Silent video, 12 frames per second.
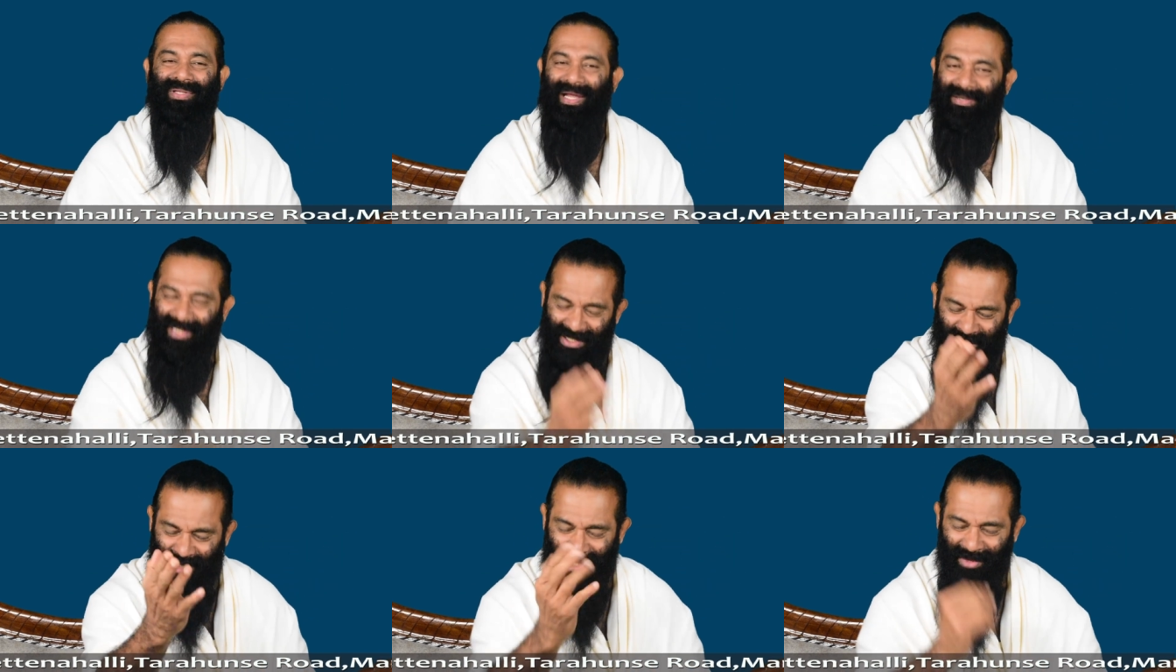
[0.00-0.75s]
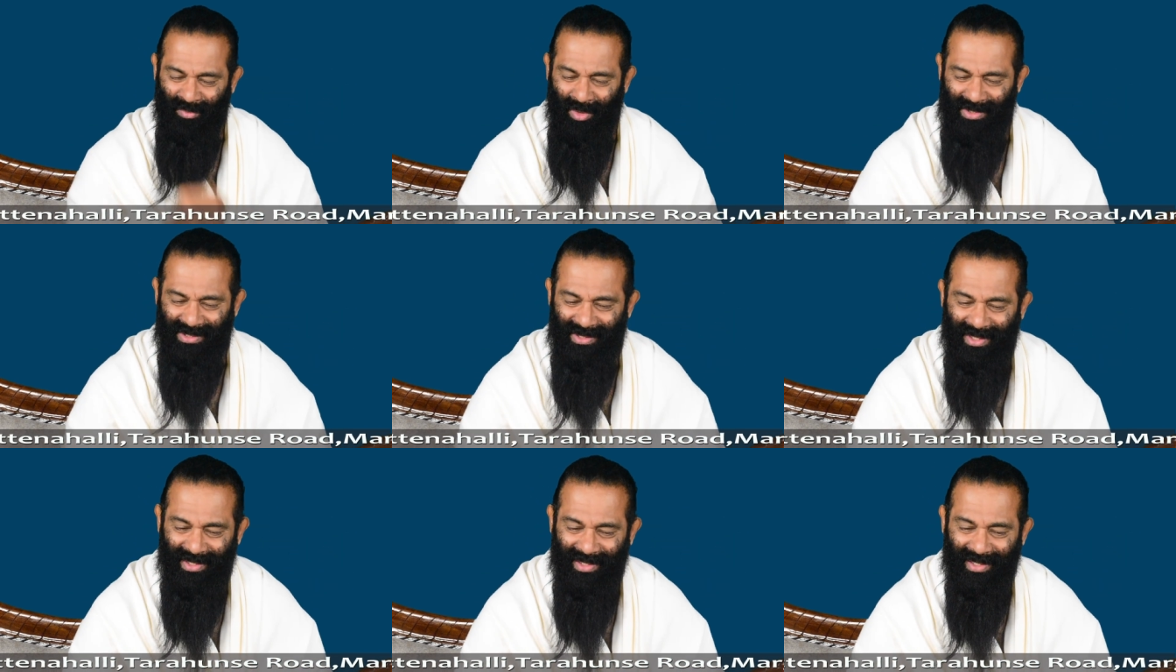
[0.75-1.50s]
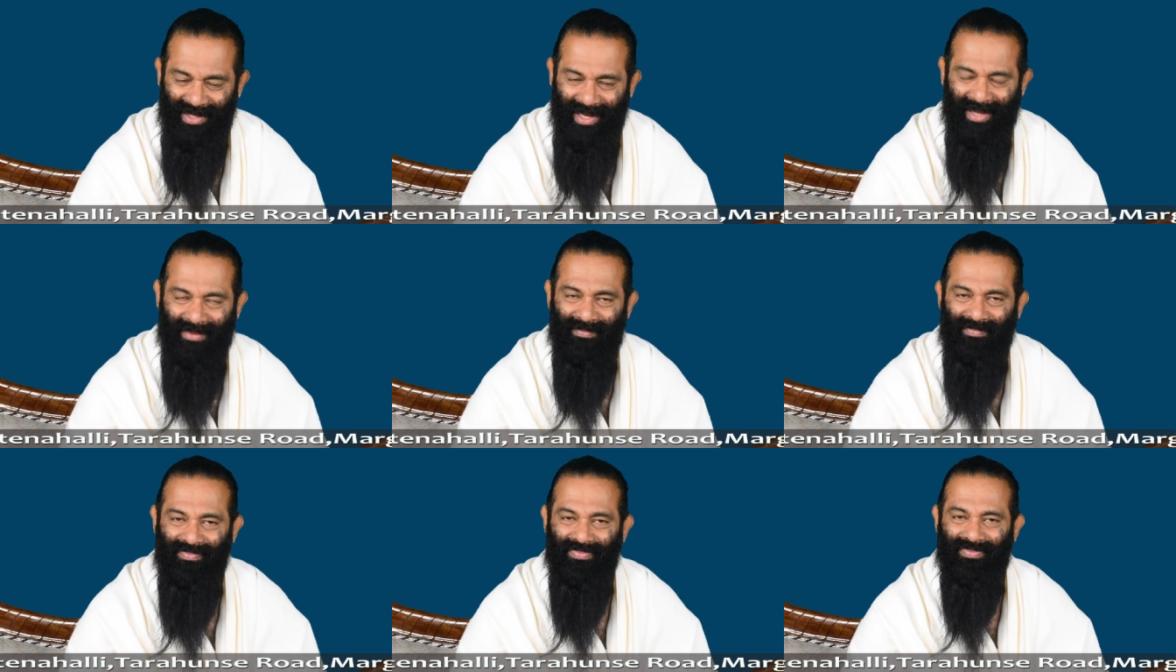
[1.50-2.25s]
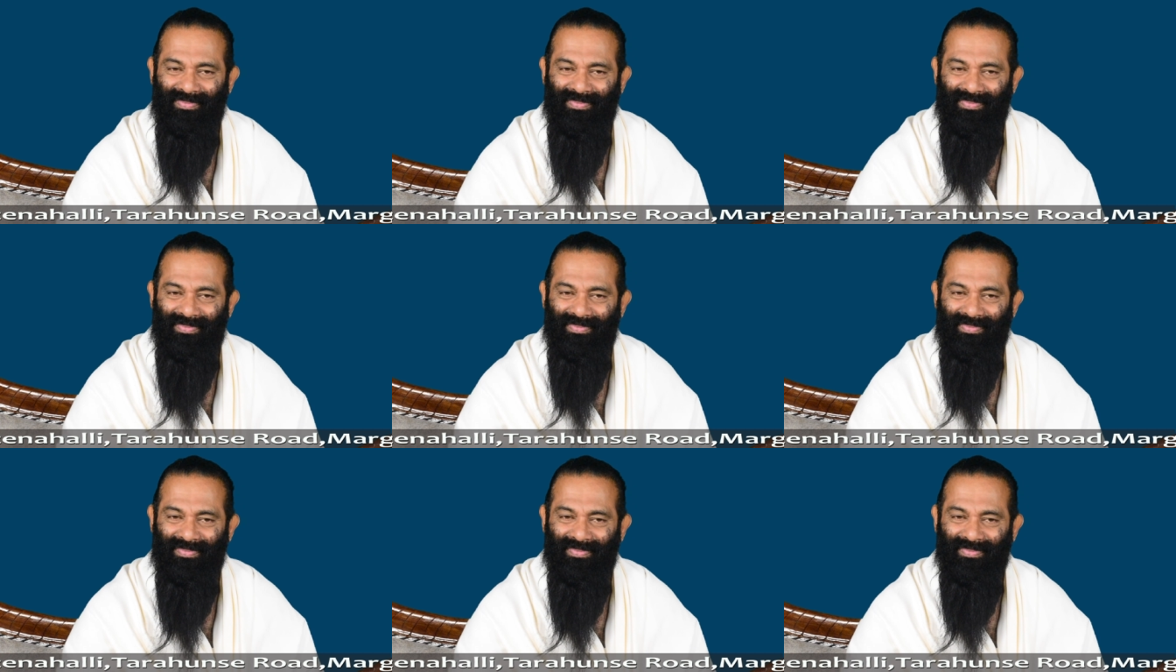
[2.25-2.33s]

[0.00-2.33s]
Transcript: And again was an